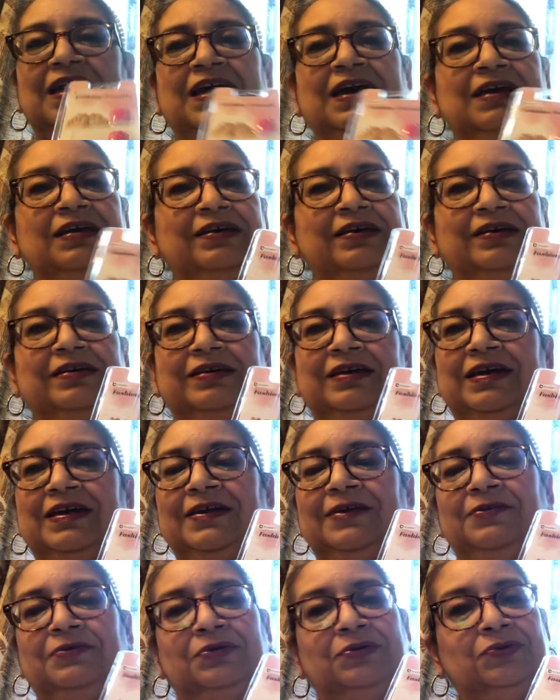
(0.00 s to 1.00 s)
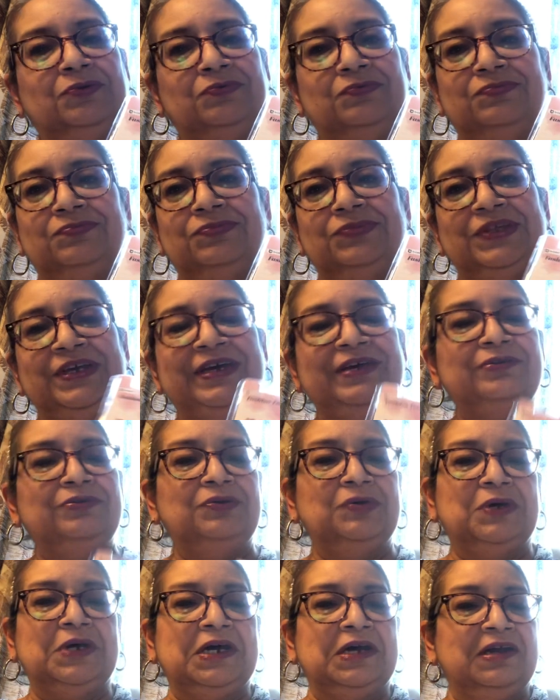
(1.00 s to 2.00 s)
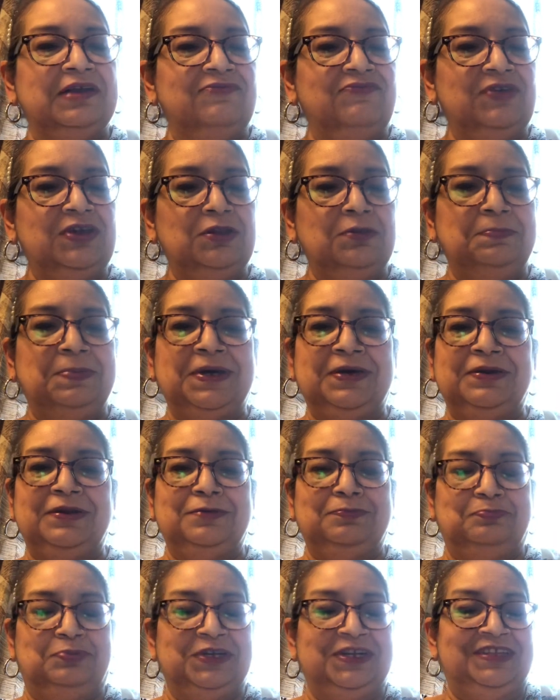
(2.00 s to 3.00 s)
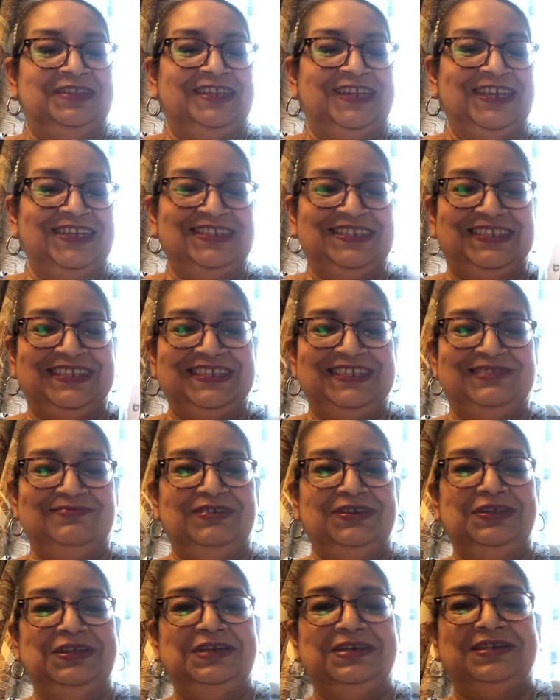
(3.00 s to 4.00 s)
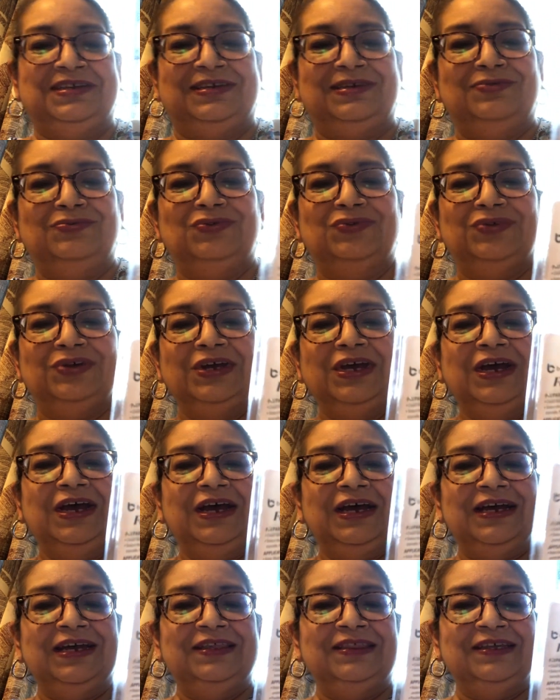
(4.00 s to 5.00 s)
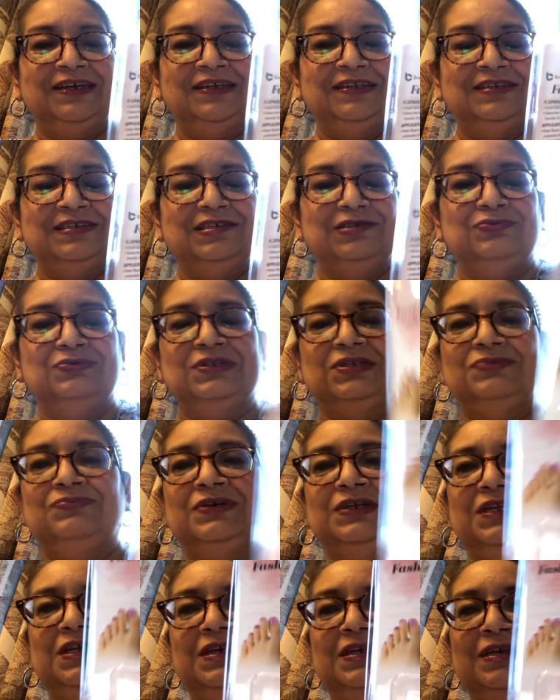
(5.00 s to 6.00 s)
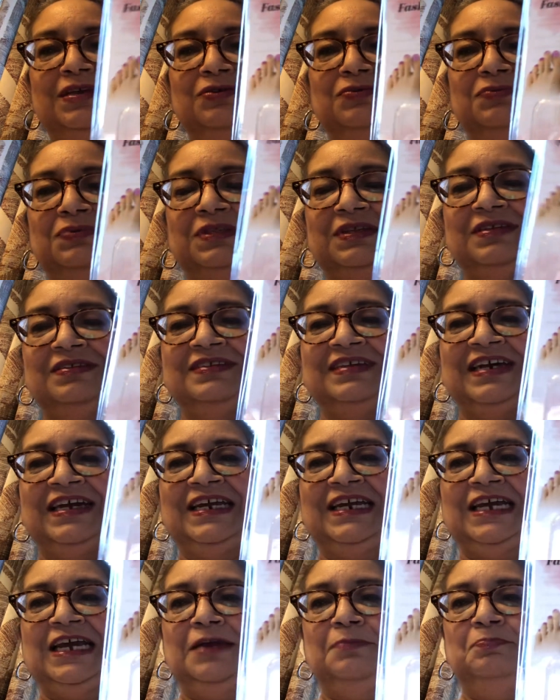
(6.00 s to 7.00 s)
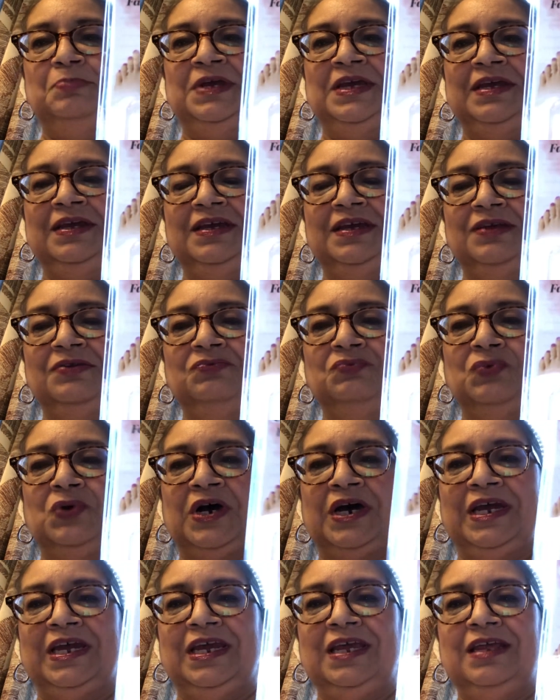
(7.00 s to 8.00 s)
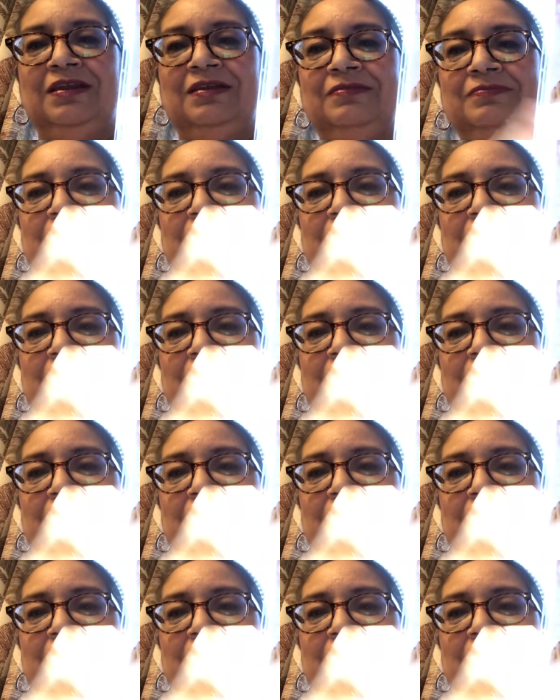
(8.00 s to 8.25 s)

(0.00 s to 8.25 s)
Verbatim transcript: I I don't know. I don't know how I feel about it, but this is really cute. I thought this was really cute with the tie-dye pink and white.